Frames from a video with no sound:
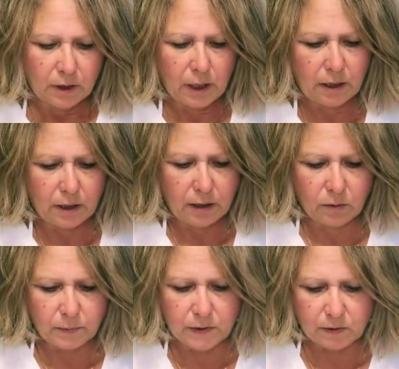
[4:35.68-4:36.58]
Kind of
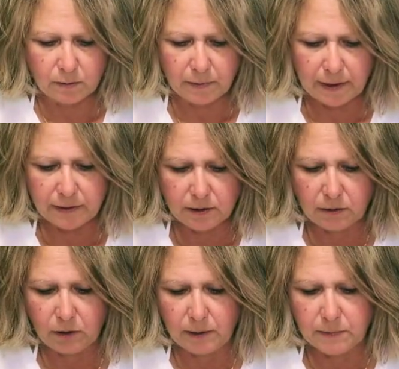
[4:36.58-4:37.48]
helps the plastic
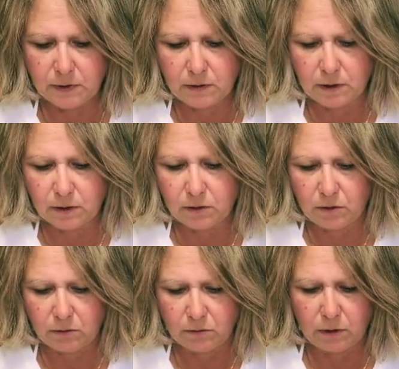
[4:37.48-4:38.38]
wrap stick
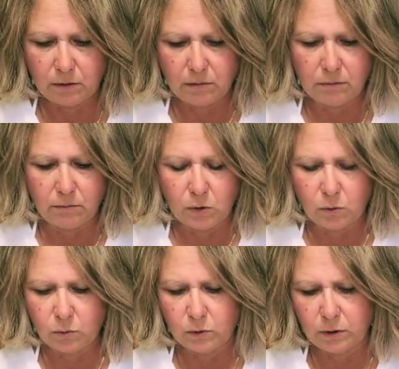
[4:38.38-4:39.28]
to the
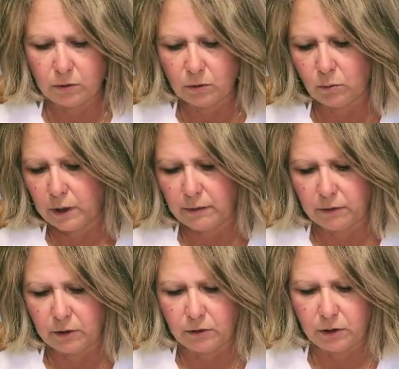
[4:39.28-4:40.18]
mold or whatever
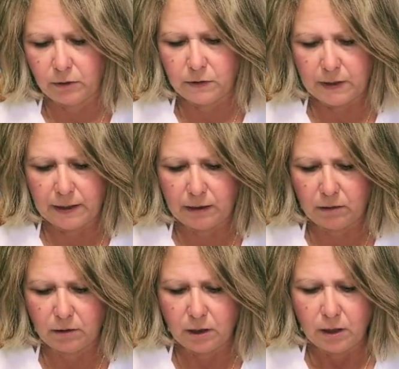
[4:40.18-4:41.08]
you're using
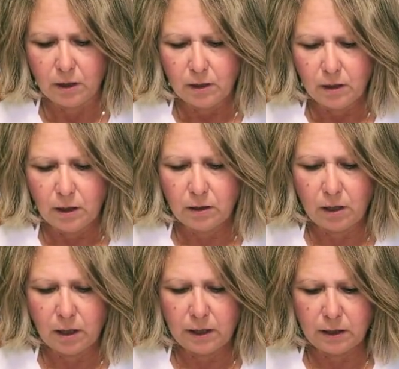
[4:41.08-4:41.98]
a
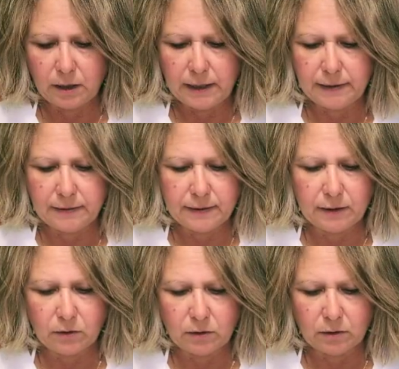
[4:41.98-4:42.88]
lot
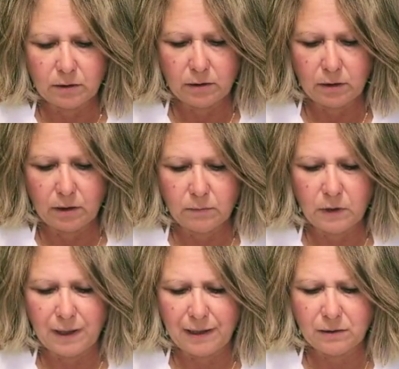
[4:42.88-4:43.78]
easier.
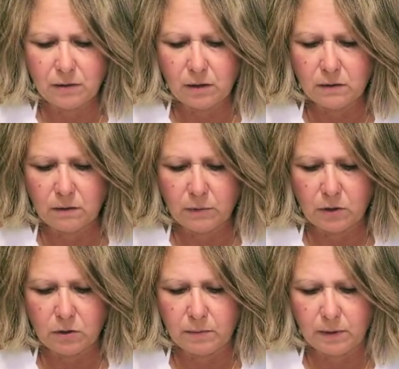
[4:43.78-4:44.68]
Glass, not so
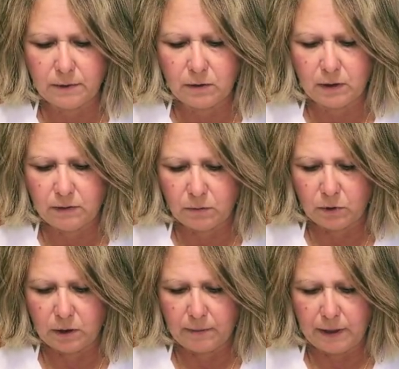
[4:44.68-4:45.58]
much. You probably don't have to
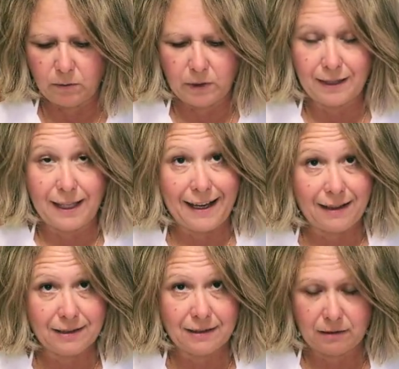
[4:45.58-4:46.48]
worry about it with
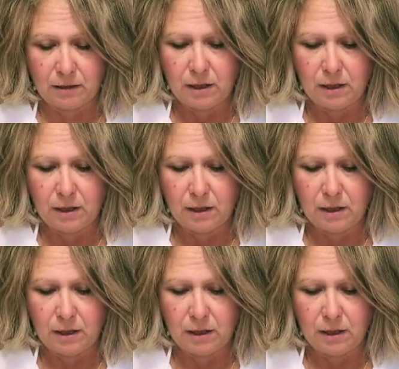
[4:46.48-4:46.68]
glass,